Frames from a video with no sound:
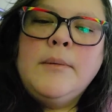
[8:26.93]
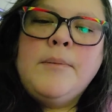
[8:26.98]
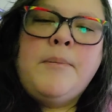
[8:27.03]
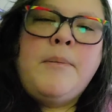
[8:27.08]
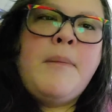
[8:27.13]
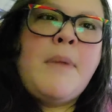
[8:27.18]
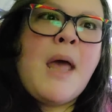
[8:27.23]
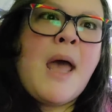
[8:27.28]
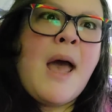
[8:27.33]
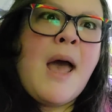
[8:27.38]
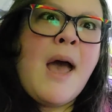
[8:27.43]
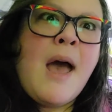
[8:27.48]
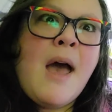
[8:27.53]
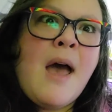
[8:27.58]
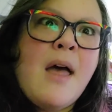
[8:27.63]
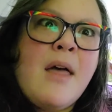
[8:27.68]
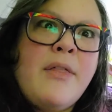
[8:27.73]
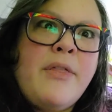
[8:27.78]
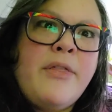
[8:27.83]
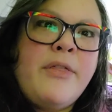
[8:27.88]

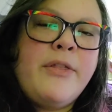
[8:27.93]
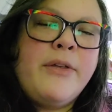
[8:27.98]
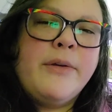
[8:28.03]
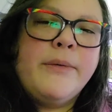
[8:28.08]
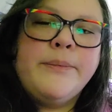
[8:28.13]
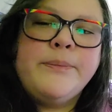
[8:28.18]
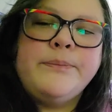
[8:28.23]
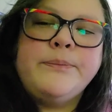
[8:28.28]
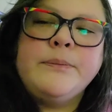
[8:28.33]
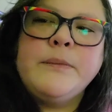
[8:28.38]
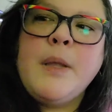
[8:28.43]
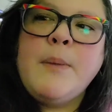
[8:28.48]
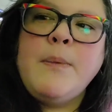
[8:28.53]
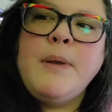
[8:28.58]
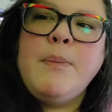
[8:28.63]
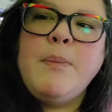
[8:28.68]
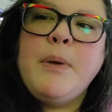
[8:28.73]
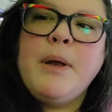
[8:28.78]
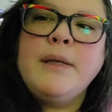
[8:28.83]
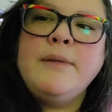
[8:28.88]
Math. Let
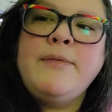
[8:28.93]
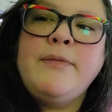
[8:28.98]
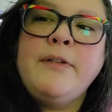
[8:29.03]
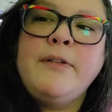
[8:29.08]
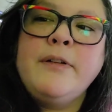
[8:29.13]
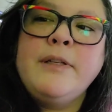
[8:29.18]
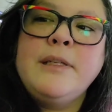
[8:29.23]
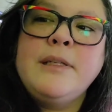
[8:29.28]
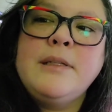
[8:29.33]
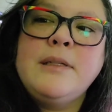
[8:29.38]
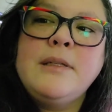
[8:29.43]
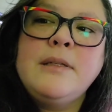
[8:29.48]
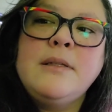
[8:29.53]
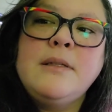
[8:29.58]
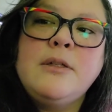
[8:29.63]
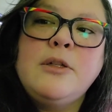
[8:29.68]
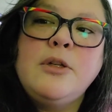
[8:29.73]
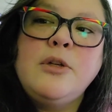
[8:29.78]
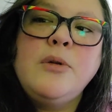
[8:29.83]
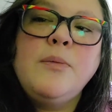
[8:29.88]
me preface this
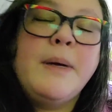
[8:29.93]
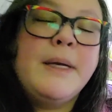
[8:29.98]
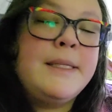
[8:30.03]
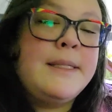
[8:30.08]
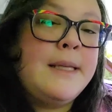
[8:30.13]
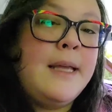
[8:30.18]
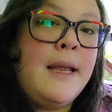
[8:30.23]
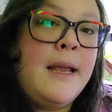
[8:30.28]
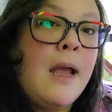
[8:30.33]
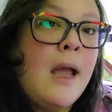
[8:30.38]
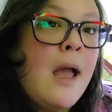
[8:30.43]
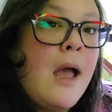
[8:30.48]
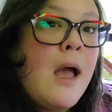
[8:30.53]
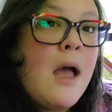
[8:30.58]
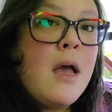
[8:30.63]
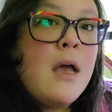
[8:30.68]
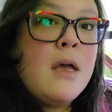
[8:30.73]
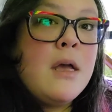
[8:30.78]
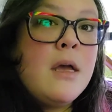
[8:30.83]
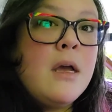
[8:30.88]
too by saying,
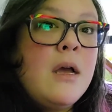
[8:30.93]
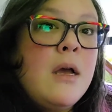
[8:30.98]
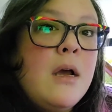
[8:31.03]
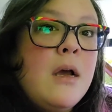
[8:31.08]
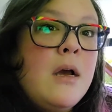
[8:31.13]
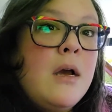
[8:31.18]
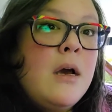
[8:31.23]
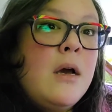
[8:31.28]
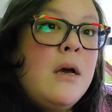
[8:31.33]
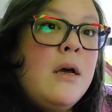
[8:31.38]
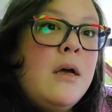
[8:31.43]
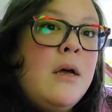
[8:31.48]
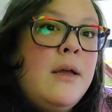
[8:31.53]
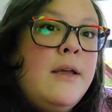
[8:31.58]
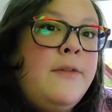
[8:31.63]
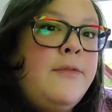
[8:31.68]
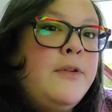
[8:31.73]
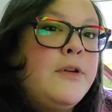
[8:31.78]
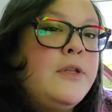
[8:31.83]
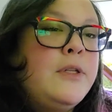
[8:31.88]

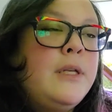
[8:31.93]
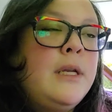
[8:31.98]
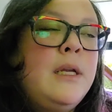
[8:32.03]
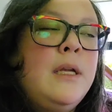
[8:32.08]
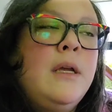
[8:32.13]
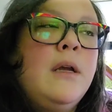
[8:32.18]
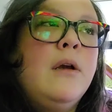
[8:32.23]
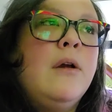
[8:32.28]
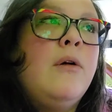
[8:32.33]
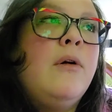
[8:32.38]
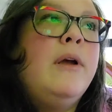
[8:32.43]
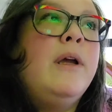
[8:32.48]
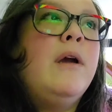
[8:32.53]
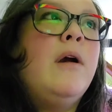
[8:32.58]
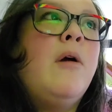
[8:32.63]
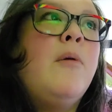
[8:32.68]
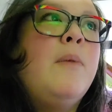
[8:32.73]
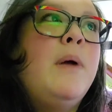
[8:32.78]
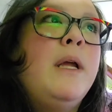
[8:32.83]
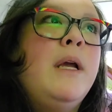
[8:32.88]
if you're sitting here going,
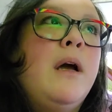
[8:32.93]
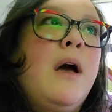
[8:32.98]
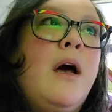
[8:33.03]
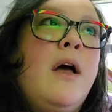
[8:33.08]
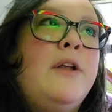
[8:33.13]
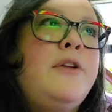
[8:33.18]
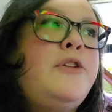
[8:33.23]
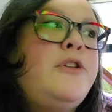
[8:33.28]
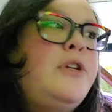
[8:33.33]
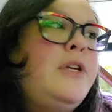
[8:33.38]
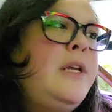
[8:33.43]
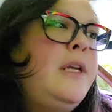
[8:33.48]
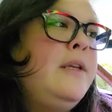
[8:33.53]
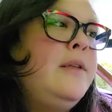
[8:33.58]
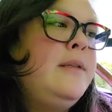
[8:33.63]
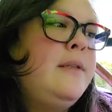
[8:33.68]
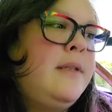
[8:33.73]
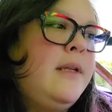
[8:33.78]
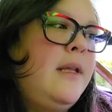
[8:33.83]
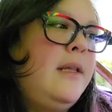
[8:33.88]
oh my God, she
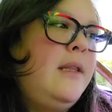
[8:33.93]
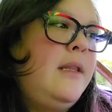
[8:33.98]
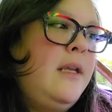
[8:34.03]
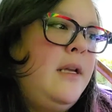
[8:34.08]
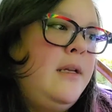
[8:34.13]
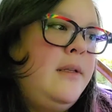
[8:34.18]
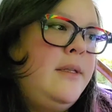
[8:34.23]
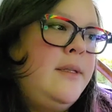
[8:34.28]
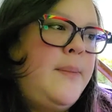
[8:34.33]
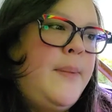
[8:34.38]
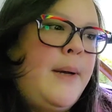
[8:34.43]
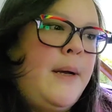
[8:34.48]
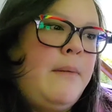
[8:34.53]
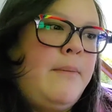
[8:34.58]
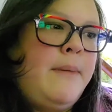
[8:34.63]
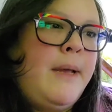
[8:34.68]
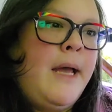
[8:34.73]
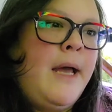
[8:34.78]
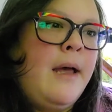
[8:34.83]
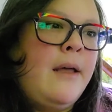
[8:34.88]
has said things about
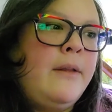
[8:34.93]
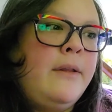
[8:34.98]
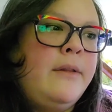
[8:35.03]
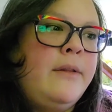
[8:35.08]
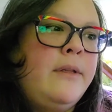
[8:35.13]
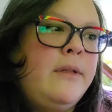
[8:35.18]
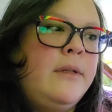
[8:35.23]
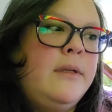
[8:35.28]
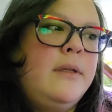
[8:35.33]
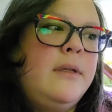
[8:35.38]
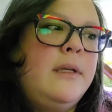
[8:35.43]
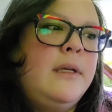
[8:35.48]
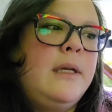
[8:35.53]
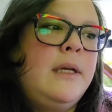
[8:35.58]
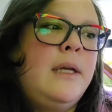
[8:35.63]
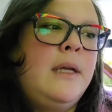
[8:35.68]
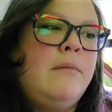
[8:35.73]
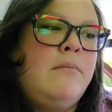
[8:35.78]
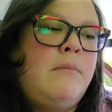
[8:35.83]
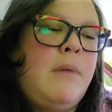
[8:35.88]
math,
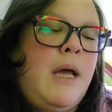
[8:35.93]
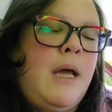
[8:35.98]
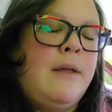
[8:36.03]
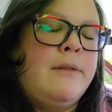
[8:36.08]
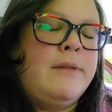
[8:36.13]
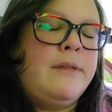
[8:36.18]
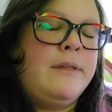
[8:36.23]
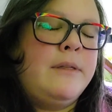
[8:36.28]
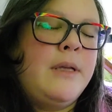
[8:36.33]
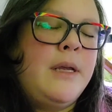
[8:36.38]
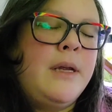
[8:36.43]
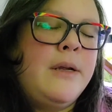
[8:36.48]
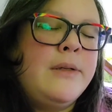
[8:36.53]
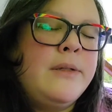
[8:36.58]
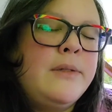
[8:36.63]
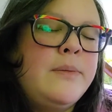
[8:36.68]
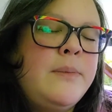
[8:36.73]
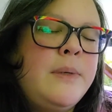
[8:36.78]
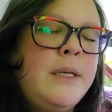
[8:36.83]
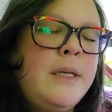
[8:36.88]
and math
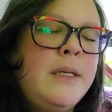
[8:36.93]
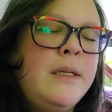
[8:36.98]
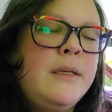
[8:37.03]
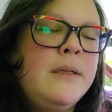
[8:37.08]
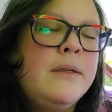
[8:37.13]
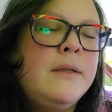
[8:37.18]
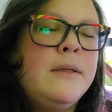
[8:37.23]
scares me.